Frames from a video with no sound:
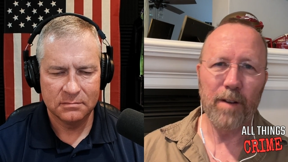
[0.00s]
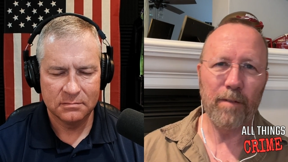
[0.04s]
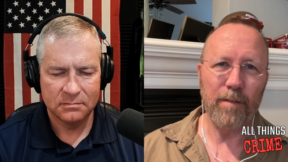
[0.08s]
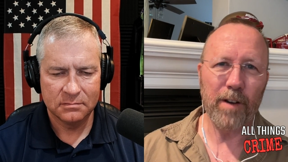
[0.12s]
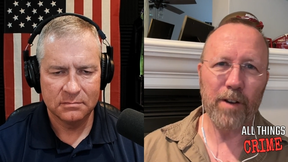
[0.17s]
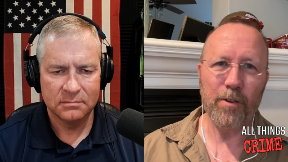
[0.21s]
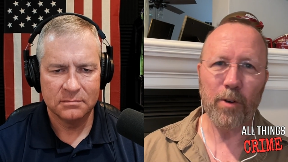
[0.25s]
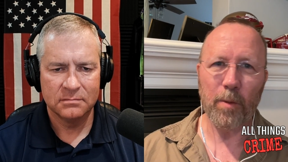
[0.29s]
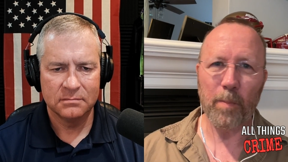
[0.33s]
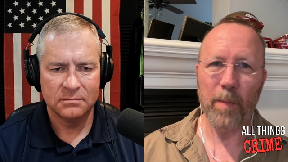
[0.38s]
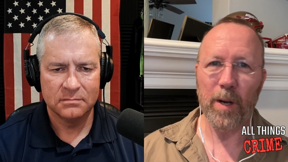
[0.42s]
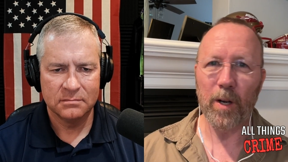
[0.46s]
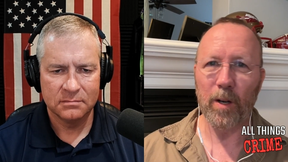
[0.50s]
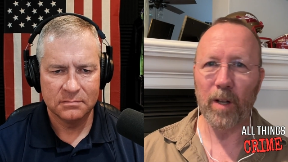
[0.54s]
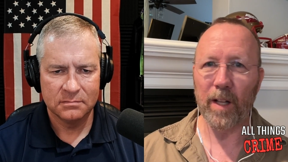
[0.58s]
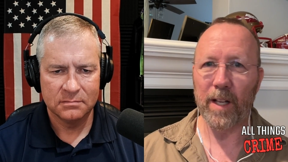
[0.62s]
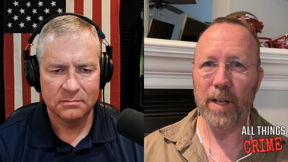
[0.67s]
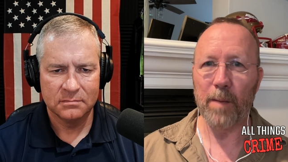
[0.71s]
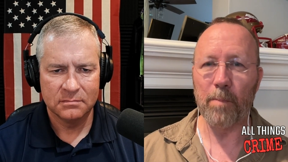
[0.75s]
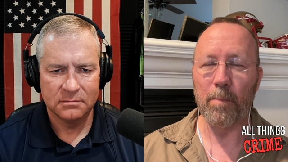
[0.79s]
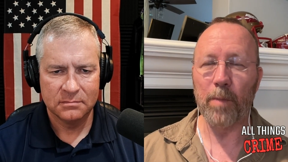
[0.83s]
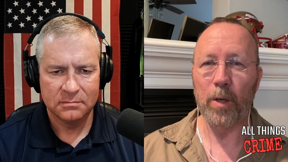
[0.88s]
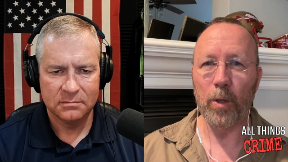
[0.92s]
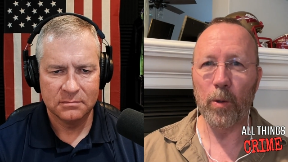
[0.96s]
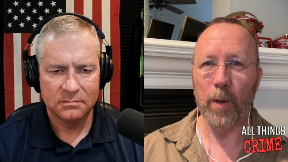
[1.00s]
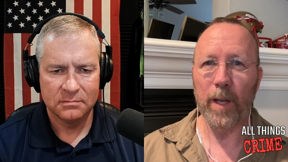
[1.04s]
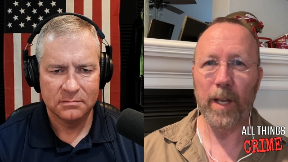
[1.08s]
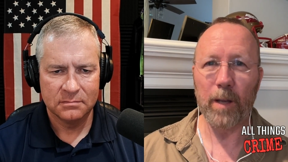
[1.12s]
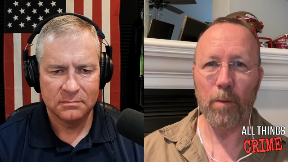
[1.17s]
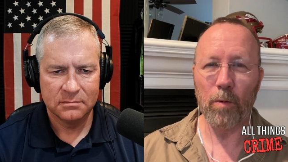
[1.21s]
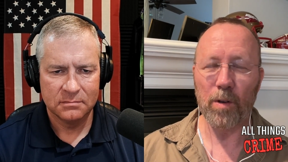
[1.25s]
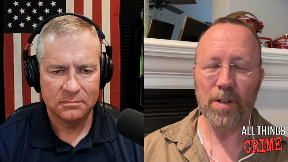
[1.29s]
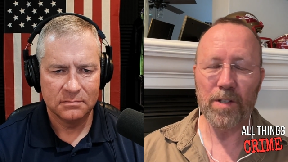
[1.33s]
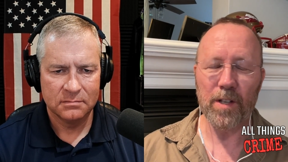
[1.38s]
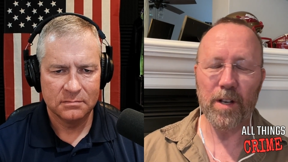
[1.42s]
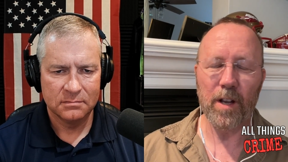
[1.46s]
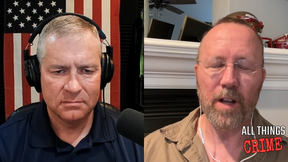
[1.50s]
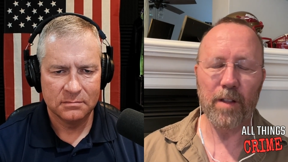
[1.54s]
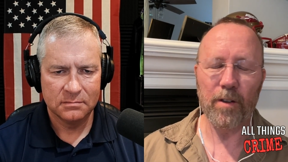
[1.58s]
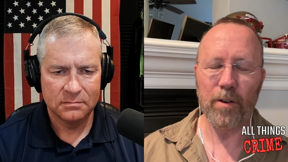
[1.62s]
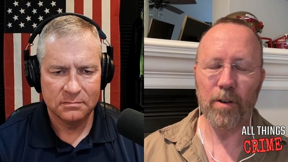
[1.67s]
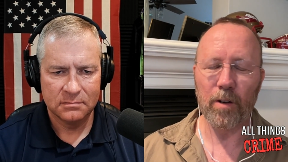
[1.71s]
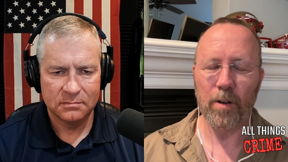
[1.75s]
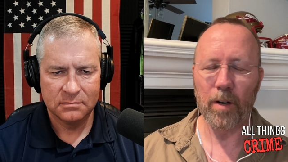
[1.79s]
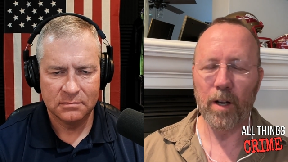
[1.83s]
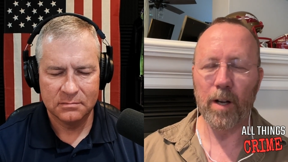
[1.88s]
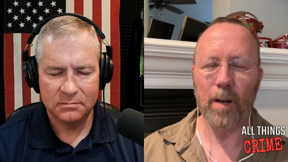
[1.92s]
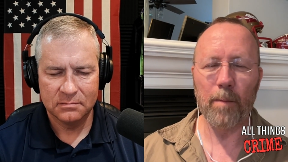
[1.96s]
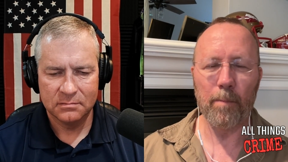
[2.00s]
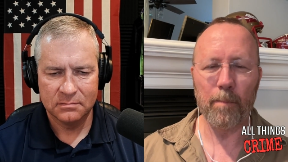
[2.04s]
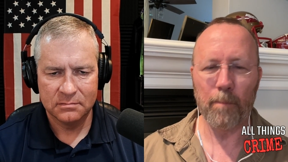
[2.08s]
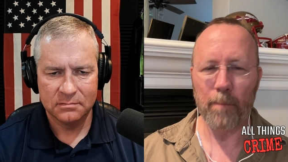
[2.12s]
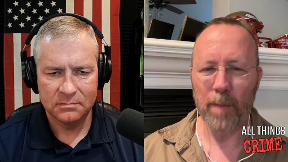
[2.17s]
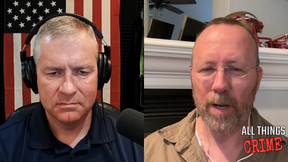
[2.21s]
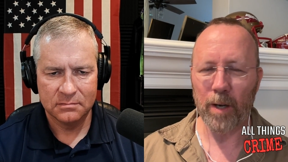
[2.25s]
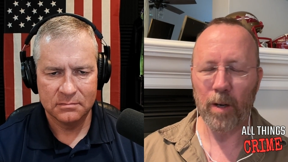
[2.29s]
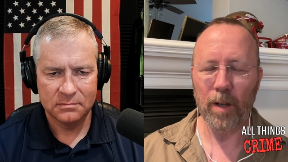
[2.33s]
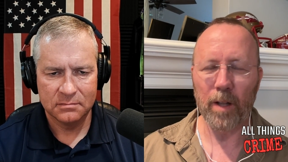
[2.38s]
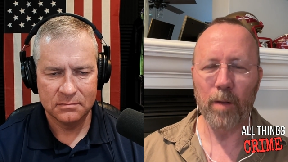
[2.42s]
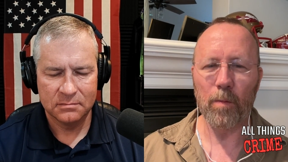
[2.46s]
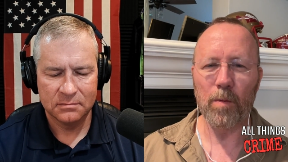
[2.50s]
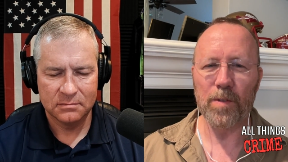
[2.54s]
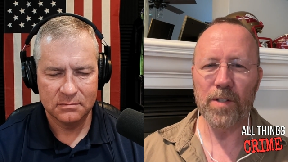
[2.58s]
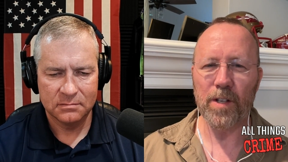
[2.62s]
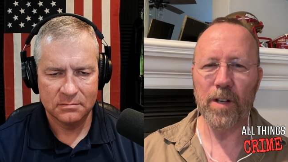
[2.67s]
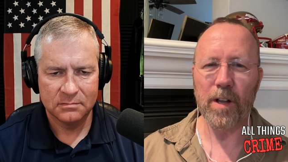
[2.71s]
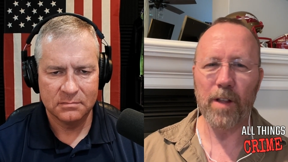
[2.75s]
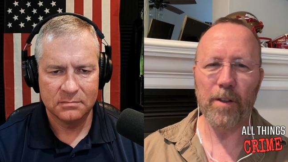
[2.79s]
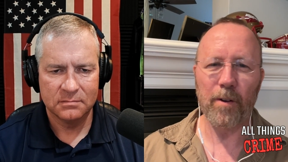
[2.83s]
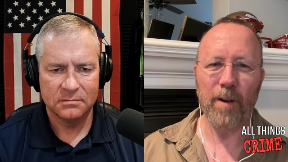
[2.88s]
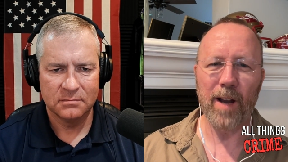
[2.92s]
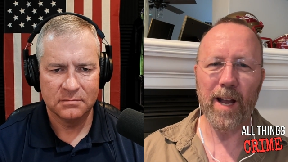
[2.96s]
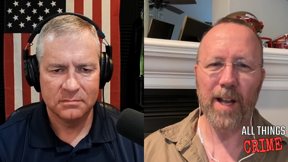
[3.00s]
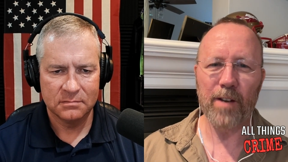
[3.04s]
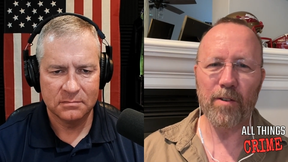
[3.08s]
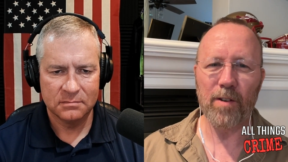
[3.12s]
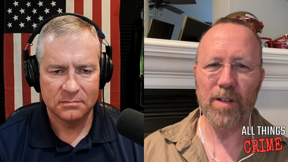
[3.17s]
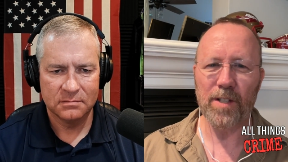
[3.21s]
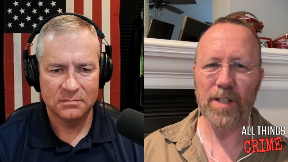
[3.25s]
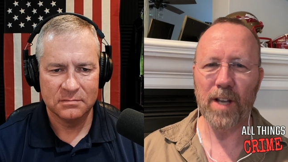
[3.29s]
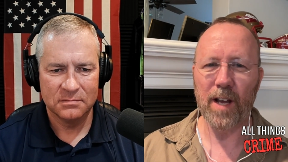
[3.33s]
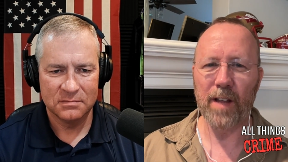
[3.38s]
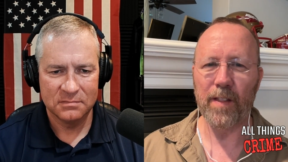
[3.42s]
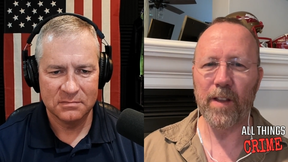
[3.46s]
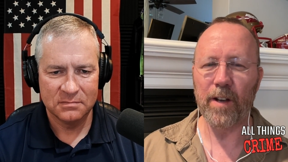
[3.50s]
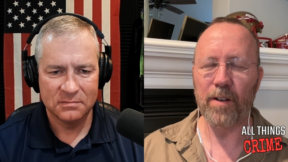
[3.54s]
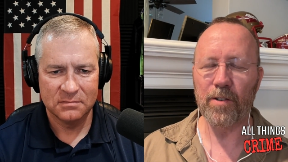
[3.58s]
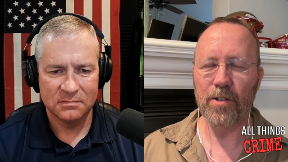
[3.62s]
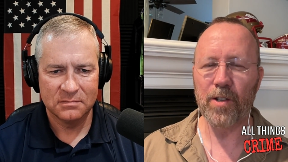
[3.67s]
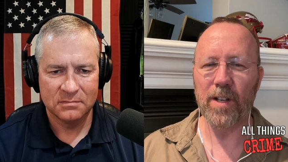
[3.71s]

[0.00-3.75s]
Speaker 1: Frederick, Maryland, Bowie was another, Maryland was another address on there.